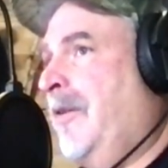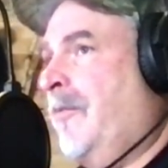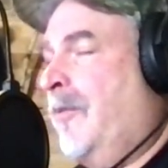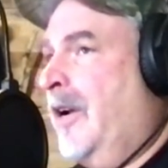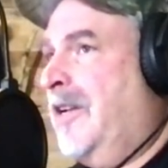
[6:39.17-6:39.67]

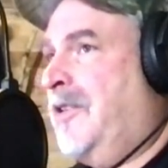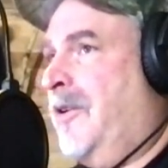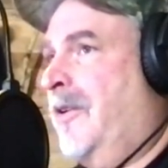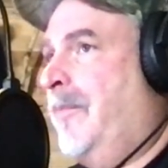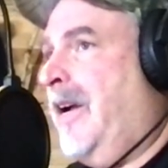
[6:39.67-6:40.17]
mean, when I
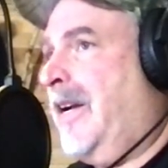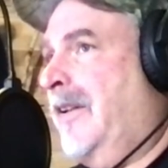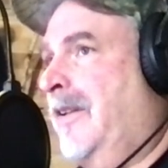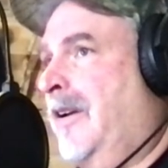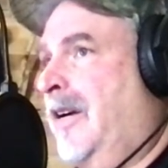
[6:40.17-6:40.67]
started back
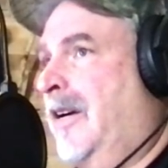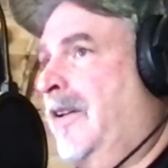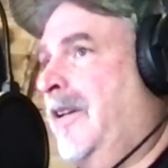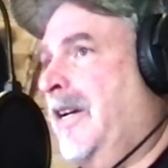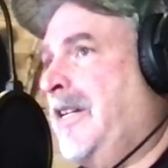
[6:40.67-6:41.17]
in,
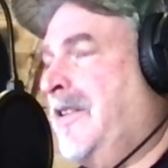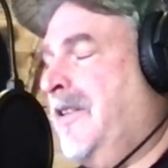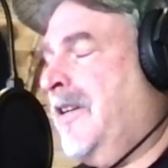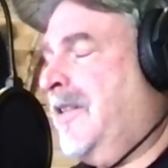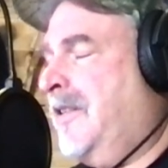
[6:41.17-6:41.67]

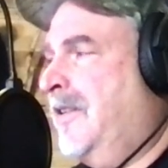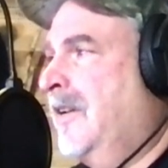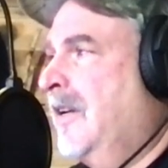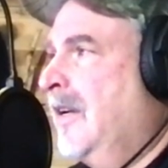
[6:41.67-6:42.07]
96,